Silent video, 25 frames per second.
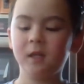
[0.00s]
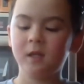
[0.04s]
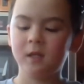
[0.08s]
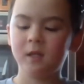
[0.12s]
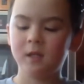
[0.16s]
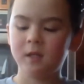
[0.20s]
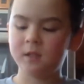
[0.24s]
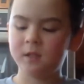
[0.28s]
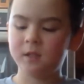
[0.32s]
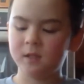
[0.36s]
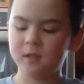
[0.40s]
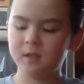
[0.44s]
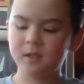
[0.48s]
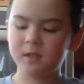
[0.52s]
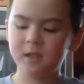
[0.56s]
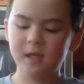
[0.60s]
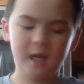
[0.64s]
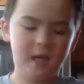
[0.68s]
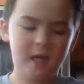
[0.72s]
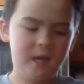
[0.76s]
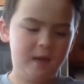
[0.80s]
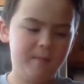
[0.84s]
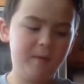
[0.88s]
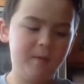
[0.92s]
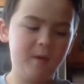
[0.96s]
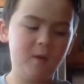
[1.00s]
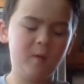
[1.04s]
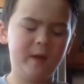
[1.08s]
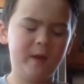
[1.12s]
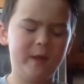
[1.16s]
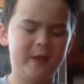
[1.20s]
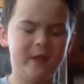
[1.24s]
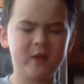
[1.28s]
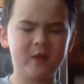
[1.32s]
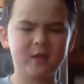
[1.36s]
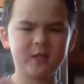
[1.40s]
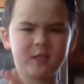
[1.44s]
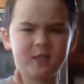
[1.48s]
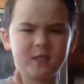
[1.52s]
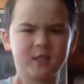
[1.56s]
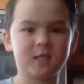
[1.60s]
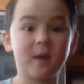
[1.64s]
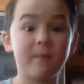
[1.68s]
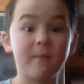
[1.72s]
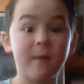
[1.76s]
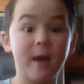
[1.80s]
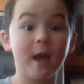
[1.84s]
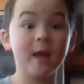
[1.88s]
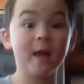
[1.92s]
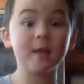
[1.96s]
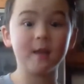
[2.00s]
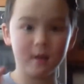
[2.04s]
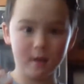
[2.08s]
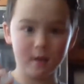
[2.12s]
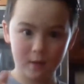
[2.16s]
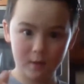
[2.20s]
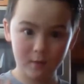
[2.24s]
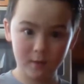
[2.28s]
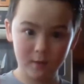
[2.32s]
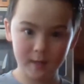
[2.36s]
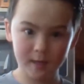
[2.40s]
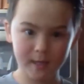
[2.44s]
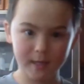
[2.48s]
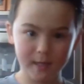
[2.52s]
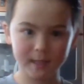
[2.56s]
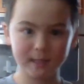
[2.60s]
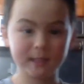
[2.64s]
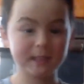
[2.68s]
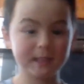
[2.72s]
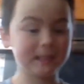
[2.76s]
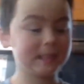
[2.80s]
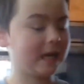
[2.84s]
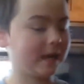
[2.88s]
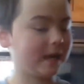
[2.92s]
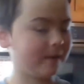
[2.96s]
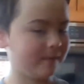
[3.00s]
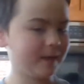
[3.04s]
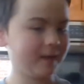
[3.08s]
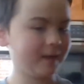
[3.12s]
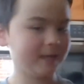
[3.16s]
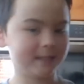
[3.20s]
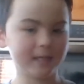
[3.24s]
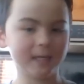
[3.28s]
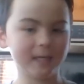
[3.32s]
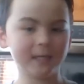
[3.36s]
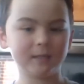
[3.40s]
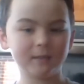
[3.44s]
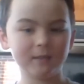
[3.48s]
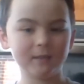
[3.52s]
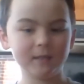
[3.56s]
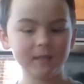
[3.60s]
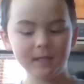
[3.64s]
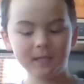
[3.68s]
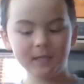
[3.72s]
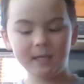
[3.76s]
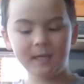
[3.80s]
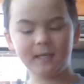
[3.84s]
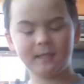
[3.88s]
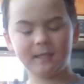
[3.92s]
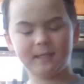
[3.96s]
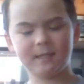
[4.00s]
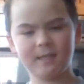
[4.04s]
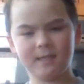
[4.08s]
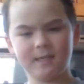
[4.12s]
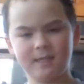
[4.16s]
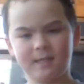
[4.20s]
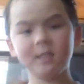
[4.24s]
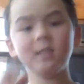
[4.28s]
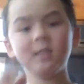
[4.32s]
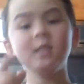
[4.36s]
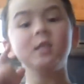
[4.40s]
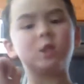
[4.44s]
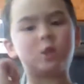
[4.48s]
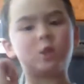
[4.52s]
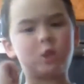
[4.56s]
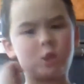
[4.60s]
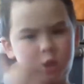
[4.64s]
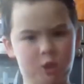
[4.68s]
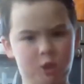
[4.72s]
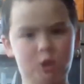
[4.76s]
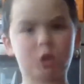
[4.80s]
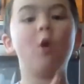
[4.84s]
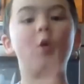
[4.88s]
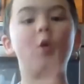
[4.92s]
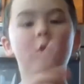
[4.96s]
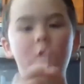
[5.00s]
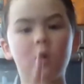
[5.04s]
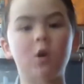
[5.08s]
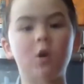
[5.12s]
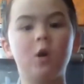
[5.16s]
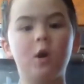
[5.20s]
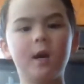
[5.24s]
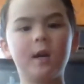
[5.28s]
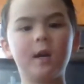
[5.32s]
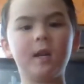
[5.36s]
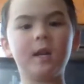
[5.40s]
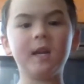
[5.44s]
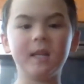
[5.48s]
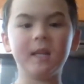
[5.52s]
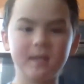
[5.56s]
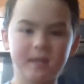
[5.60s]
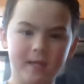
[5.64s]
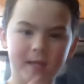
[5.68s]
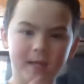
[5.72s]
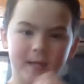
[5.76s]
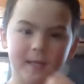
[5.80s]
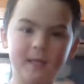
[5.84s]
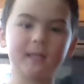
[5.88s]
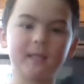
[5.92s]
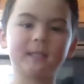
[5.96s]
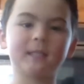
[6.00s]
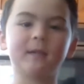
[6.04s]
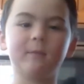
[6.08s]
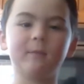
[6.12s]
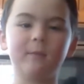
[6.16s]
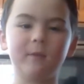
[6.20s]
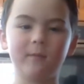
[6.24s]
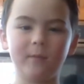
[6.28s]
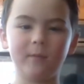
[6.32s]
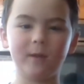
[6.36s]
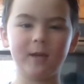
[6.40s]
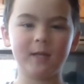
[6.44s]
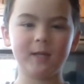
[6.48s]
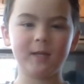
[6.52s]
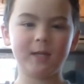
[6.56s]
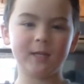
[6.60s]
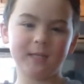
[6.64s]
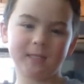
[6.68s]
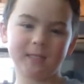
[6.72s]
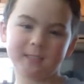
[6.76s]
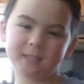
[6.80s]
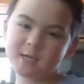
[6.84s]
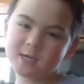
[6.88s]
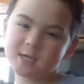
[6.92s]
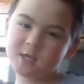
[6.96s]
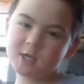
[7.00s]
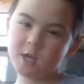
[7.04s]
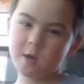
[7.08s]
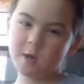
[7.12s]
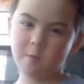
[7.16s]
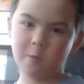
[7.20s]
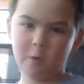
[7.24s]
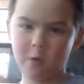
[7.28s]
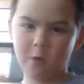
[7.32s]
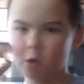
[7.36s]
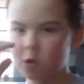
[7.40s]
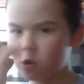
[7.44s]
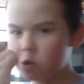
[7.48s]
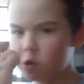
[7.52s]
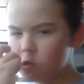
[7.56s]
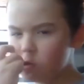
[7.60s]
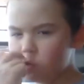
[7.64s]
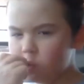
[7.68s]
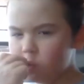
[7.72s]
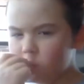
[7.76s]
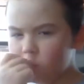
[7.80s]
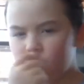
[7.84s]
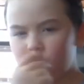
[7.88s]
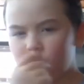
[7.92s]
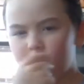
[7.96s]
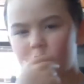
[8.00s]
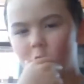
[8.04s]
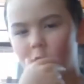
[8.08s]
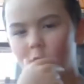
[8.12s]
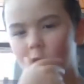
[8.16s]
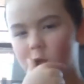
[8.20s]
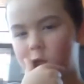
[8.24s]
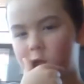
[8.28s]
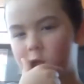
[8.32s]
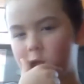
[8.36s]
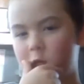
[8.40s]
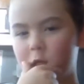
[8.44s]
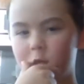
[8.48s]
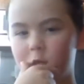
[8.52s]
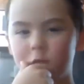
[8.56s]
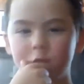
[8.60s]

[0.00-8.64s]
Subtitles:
Yeah, but with some other ingredients, I bet it tastes so good. The last time we made these, they were deliciously